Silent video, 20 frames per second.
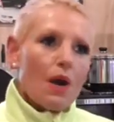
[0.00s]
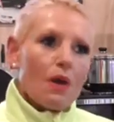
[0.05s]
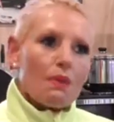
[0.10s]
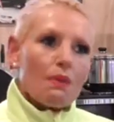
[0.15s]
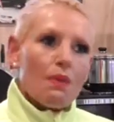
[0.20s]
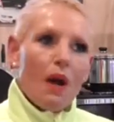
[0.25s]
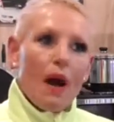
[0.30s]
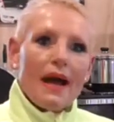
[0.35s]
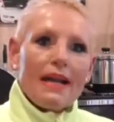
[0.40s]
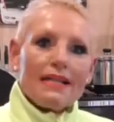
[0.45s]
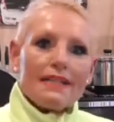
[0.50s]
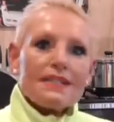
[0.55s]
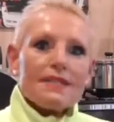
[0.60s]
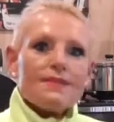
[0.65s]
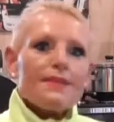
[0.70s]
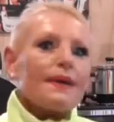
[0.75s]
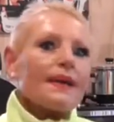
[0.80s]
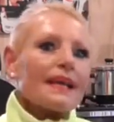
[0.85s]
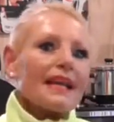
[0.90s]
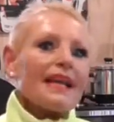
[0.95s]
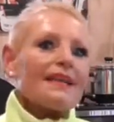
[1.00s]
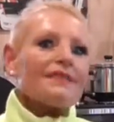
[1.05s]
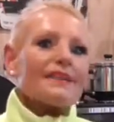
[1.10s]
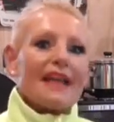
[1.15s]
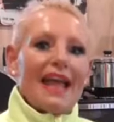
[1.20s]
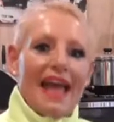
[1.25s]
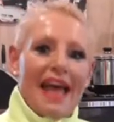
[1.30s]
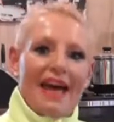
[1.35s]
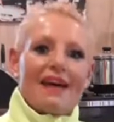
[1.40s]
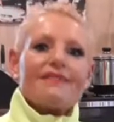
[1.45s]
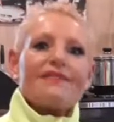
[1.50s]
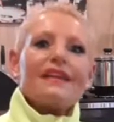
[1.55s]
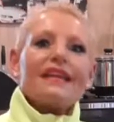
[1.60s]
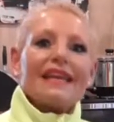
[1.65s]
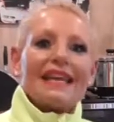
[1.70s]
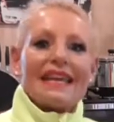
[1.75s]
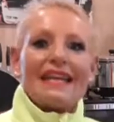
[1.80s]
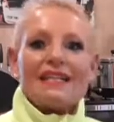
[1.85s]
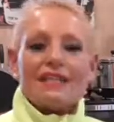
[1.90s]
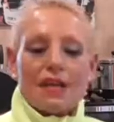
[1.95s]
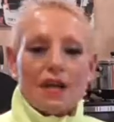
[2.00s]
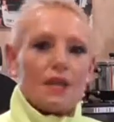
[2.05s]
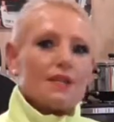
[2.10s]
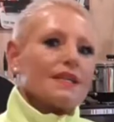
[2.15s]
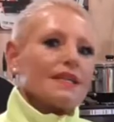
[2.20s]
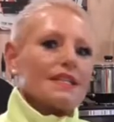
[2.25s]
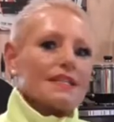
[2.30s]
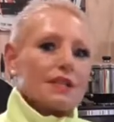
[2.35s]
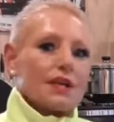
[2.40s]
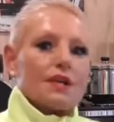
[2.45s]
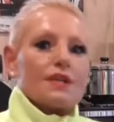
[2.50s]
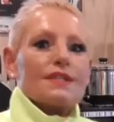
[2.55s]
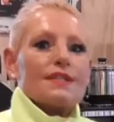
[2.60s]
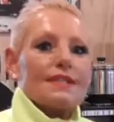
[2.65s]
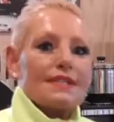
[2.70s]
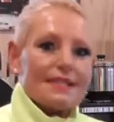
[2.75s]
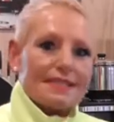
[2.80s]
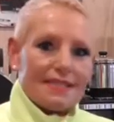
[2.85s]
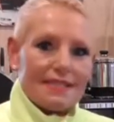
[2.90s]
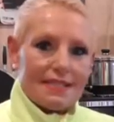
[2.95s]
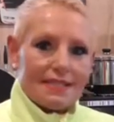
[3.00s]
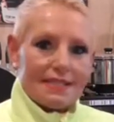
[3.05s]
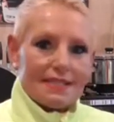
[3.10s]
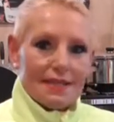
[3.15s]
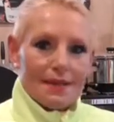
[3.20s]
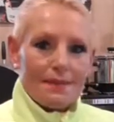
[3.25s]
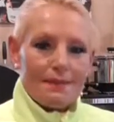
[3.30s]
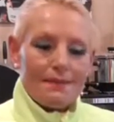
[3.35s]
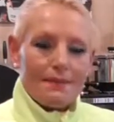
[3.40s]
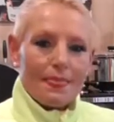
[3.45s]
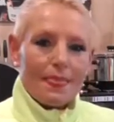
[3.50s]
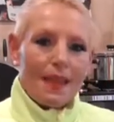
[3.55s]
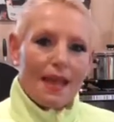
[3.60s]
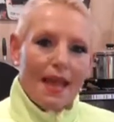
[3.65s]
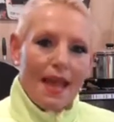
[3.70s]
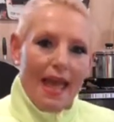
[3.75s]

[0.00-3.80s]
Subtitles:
Why does the body even have a ketone ketosis system?